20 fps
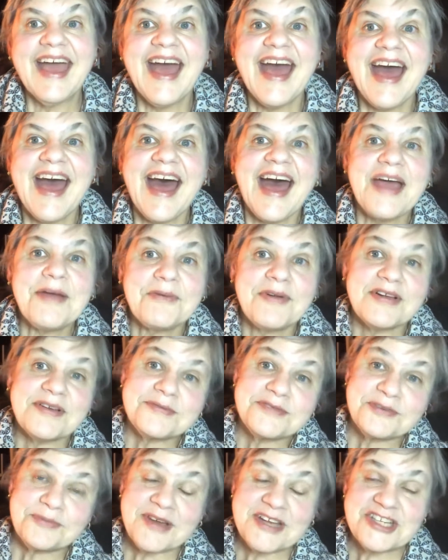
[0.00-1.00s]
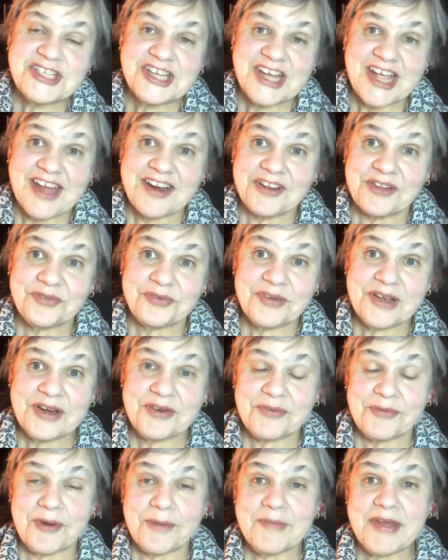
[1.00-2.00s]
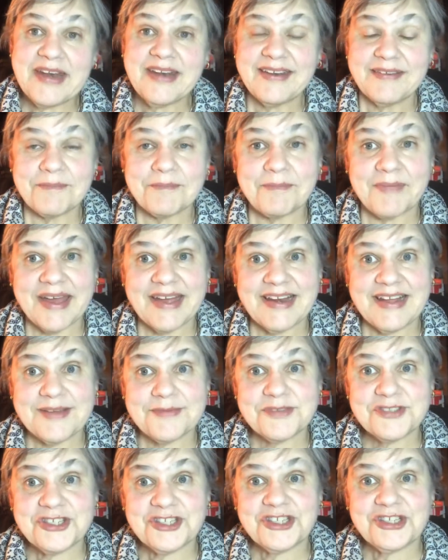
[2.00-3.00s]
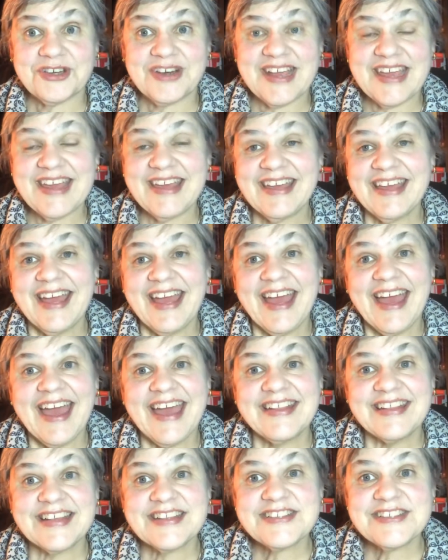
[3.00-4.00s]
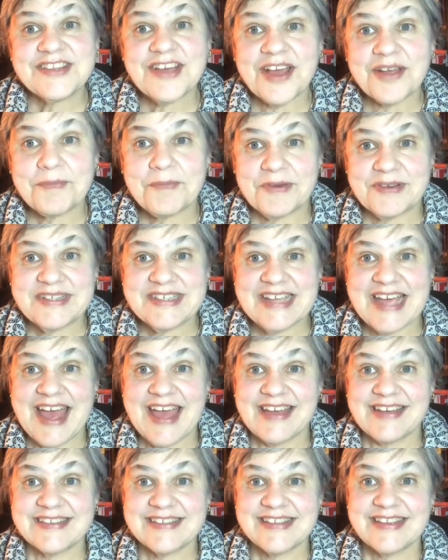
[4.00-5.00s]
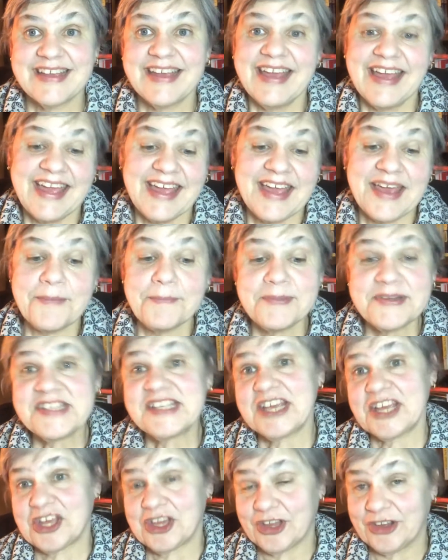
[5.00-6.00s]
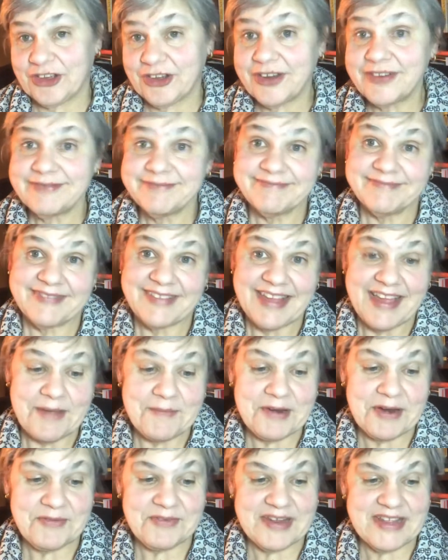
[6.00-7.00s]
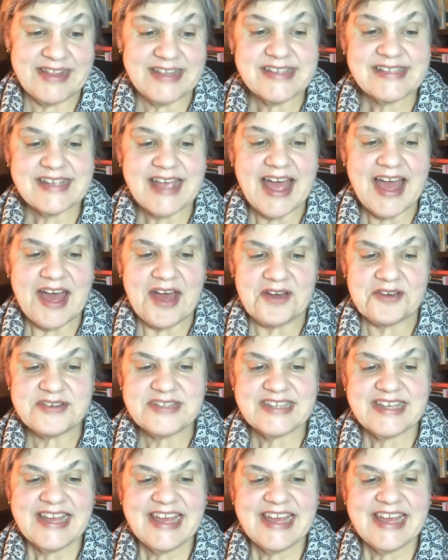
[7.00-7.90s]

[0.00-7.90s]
Hi, welcome to my channel, Reader Woman. My name's Judy, and let's talk book tags. In particular, I'm going to read this out.